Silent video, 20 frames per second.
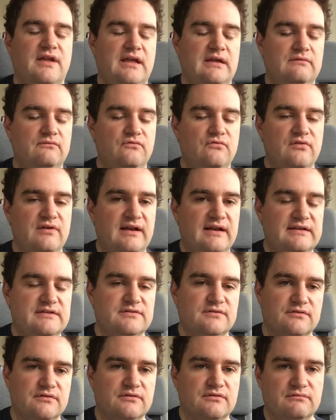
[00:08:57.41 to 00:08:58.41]
in really
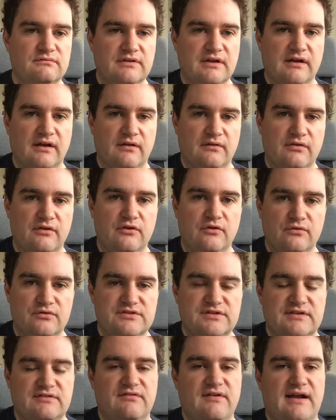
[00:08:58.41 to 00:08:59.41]
sort of, you know, the
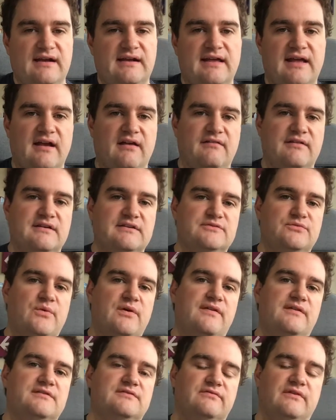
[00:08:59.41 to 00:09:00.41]
nooks and cranny areas
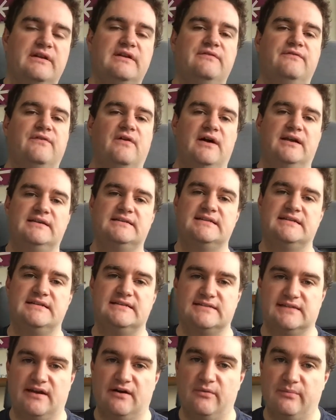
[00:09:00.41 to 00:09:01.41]
where there's really fine
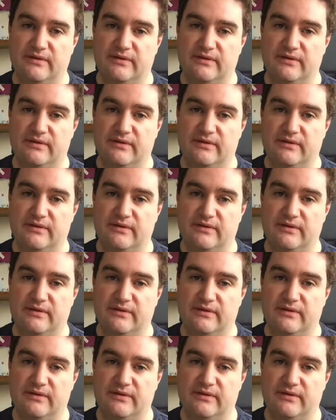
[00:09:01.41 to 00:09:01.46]
detail,